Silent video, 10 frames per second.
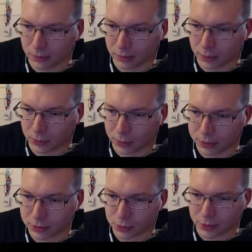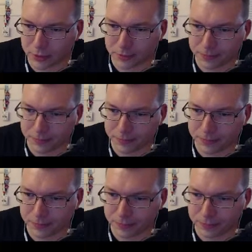I wonder why there's 2 there.
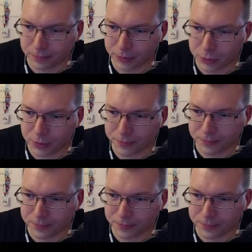That's weird.